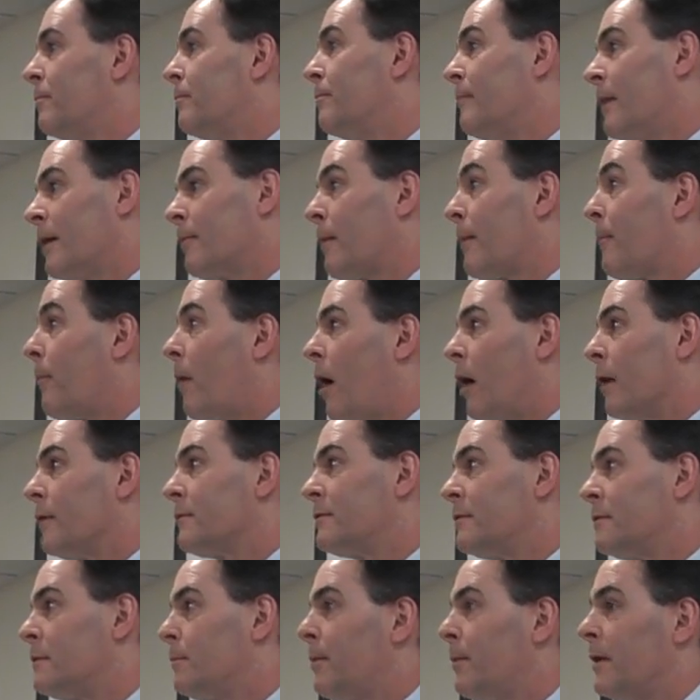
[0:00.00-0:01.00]
make my
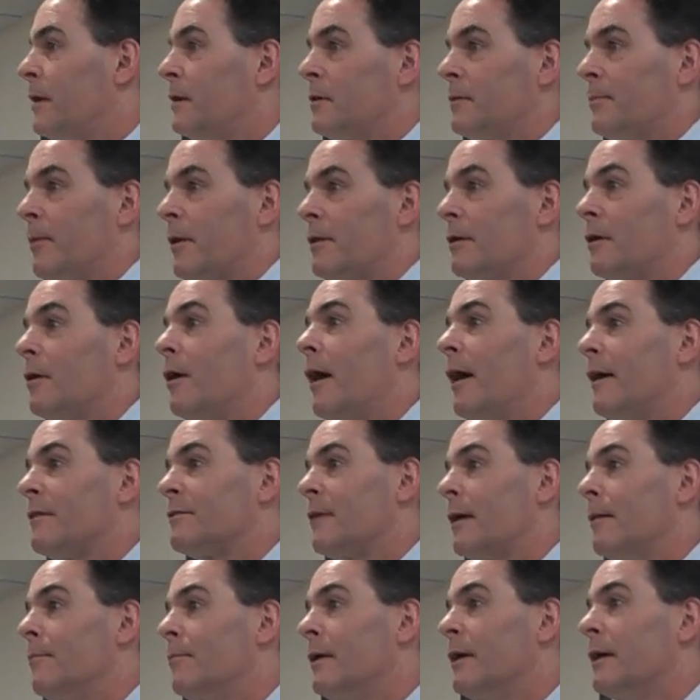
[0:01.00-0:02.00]
policy dependent upon the
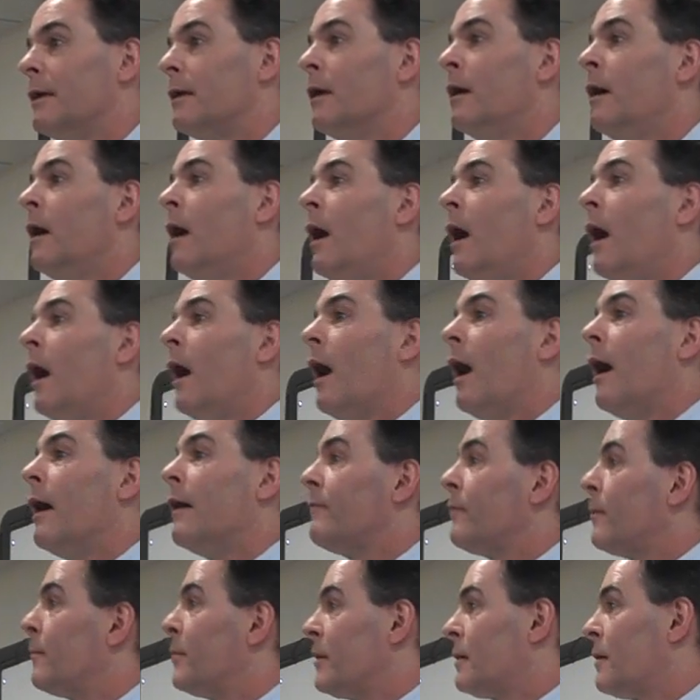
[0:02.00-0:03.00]
class I'm in.
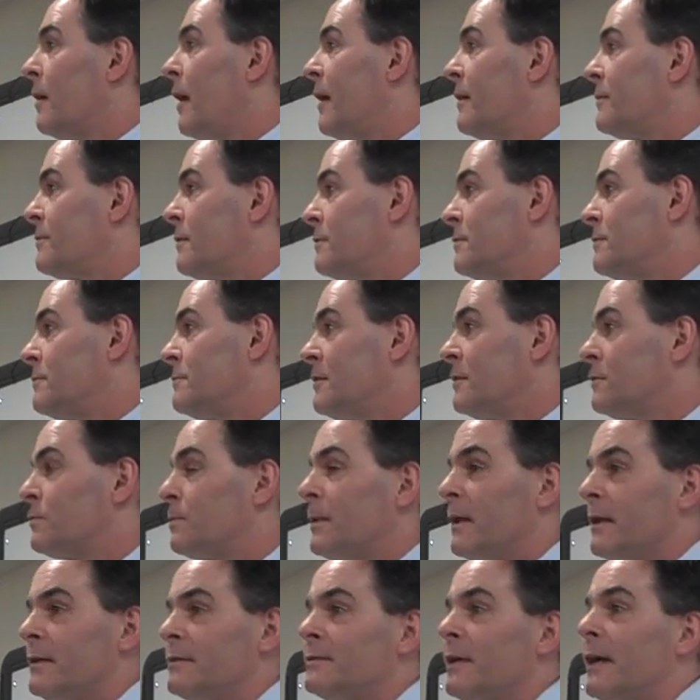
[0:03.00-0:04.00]
If I'm in a class such as this,
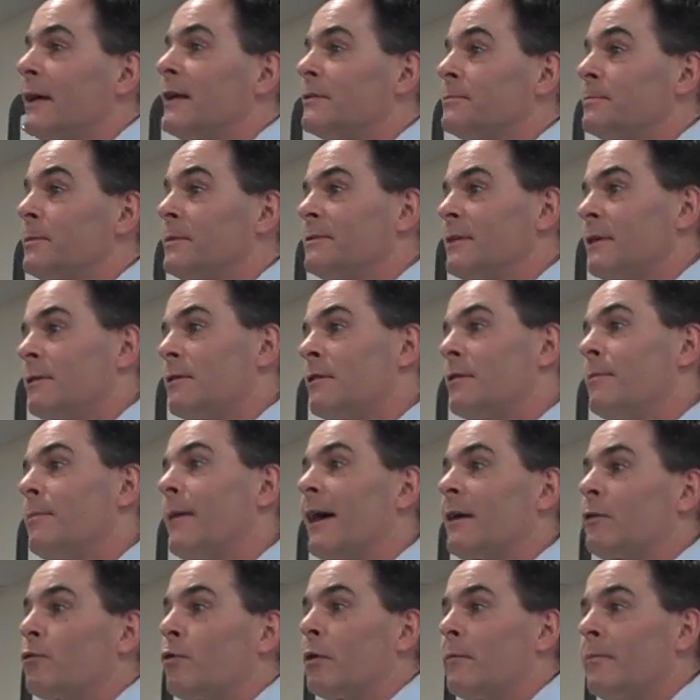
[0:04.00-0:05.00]
what I say is please enter the
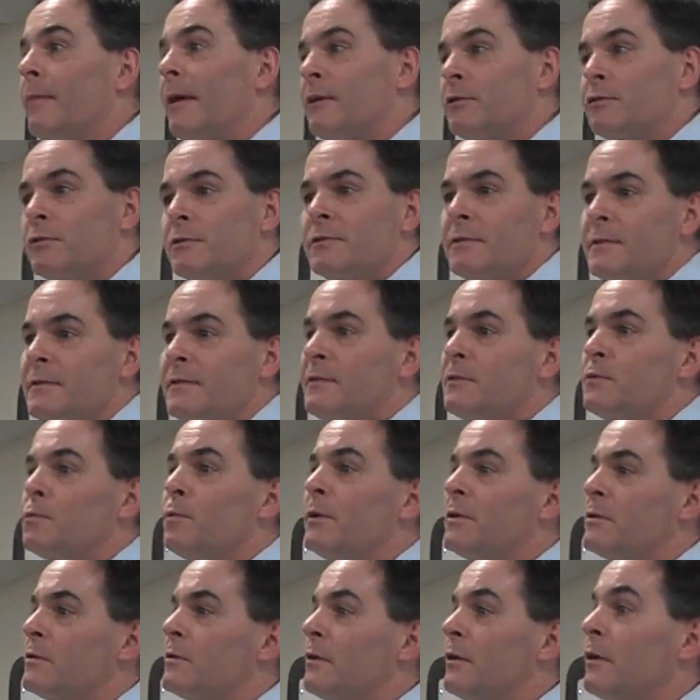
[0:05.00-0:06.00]
back door and make sure, since it's
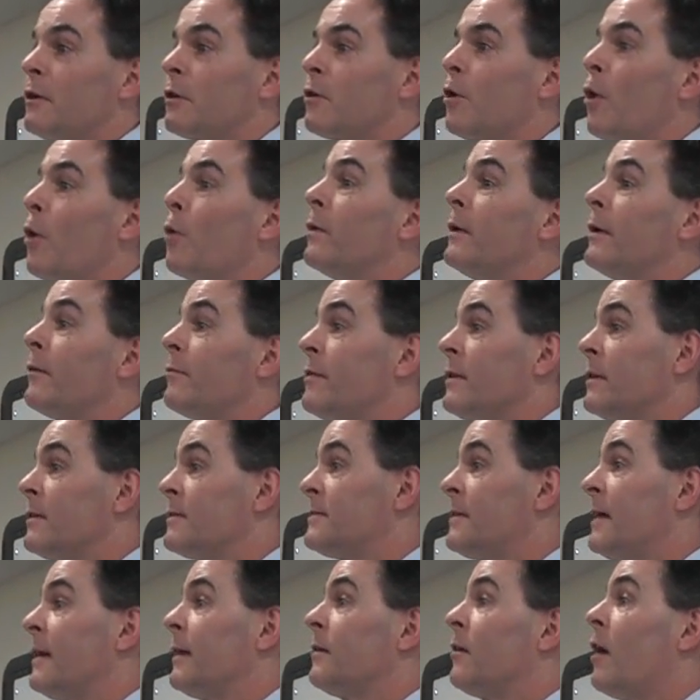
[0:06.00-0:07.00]
winter, that your coat and everything
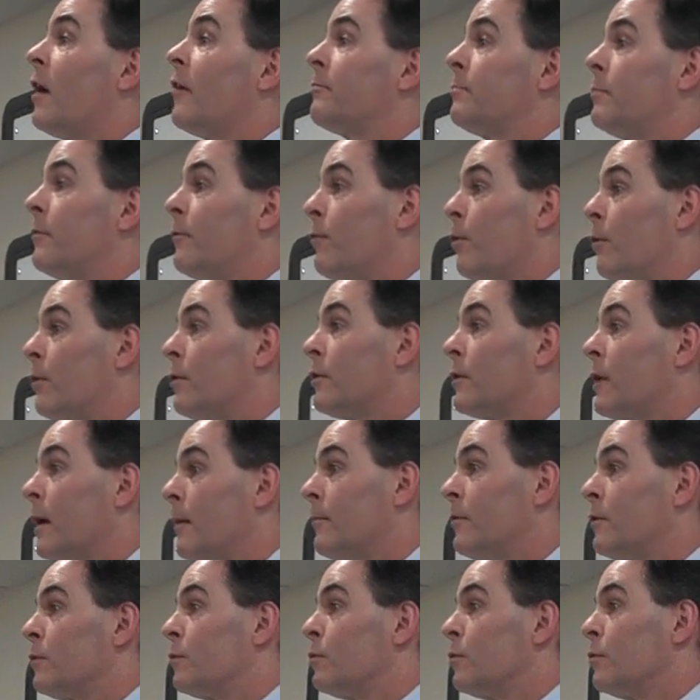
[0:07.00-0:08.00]
is taken off before you
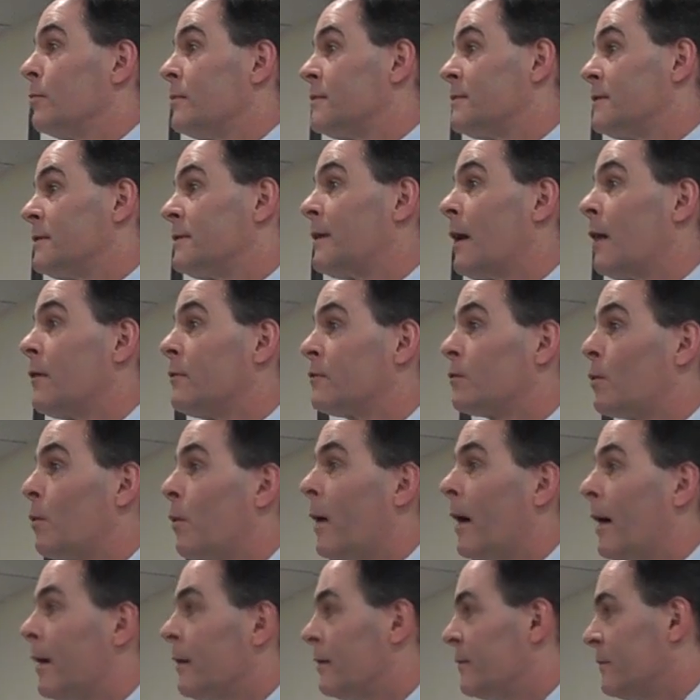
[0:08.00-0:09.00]
come in the room, and sit down as
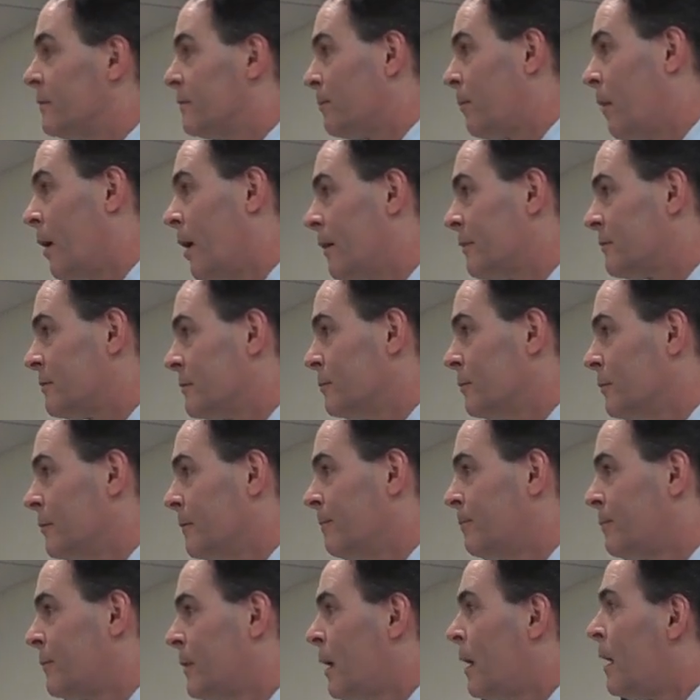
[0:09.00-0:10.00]
quietly as possible.
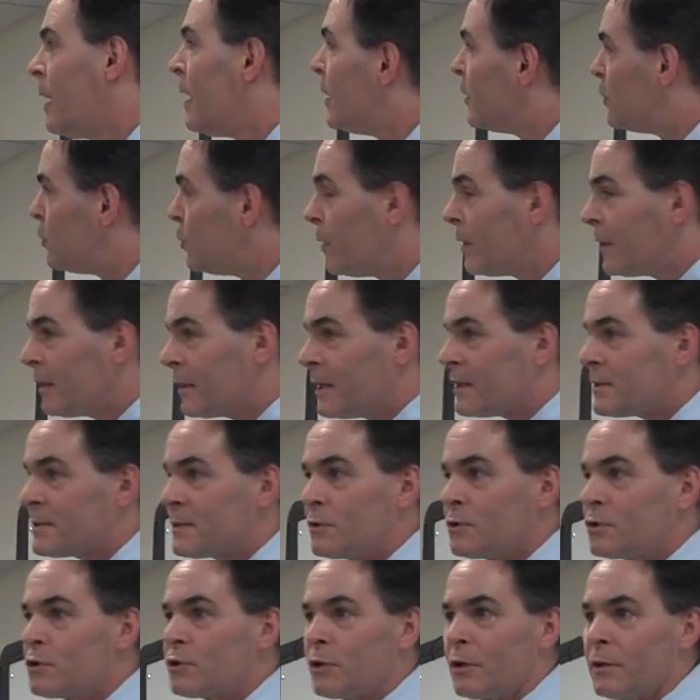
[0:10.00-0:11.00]
Doing this
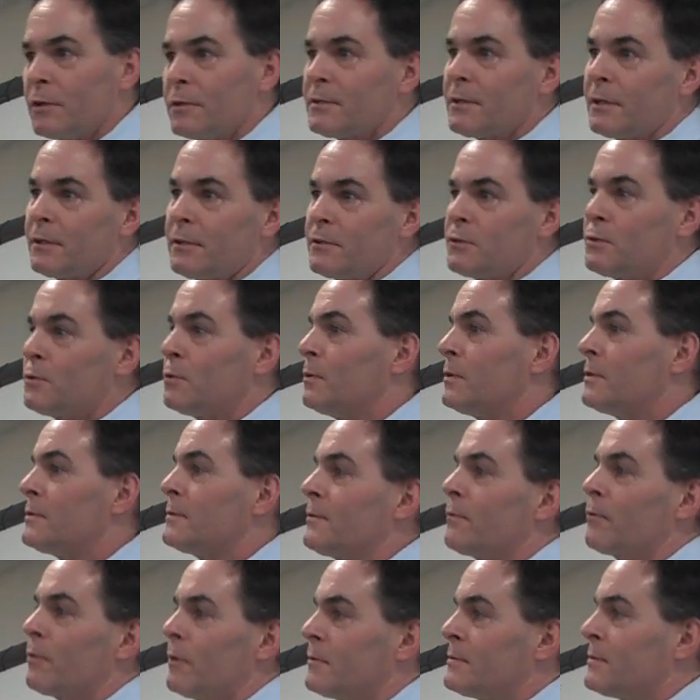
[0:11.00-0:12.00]
ensures that the student
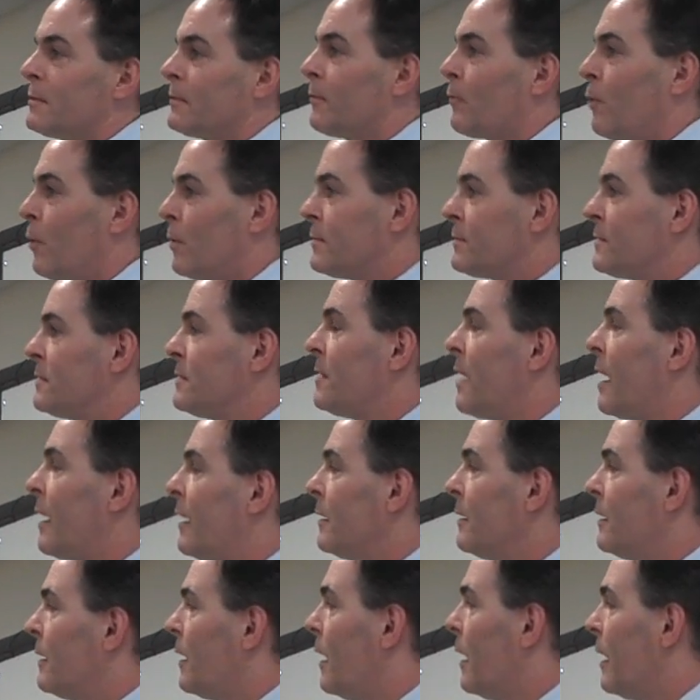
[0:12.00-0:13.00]
is of course,
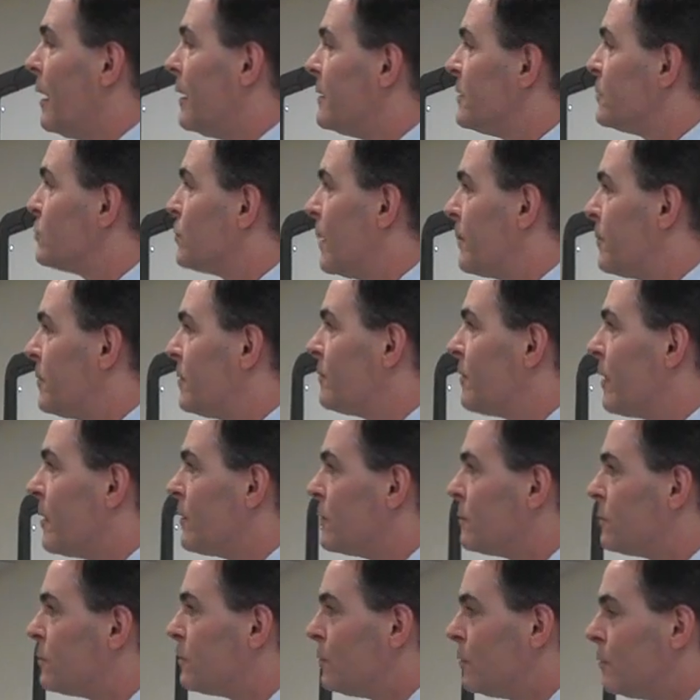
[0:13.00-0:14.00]
not disrupted by
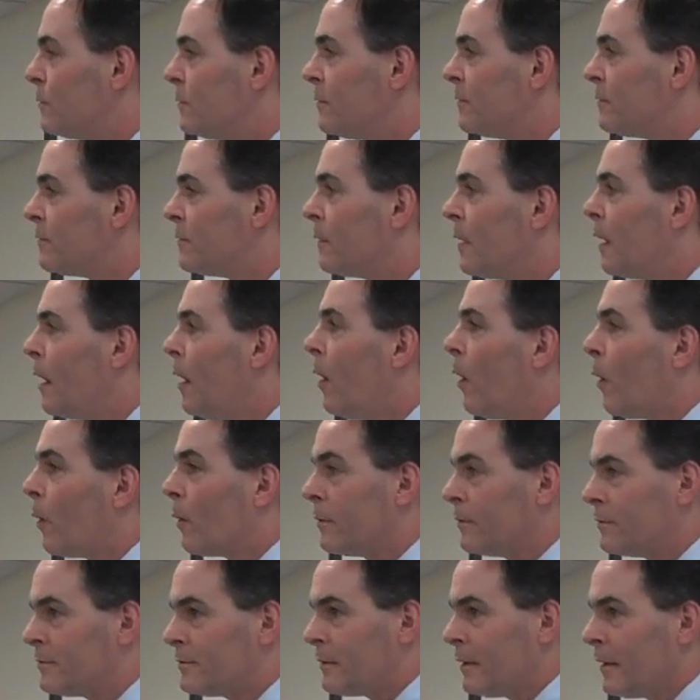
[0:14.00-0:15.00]
other students,
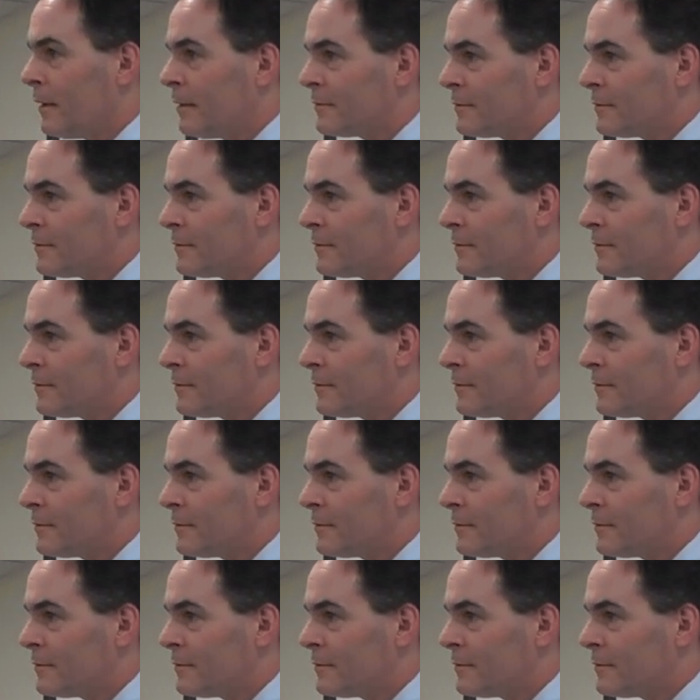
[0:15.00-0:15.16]
or is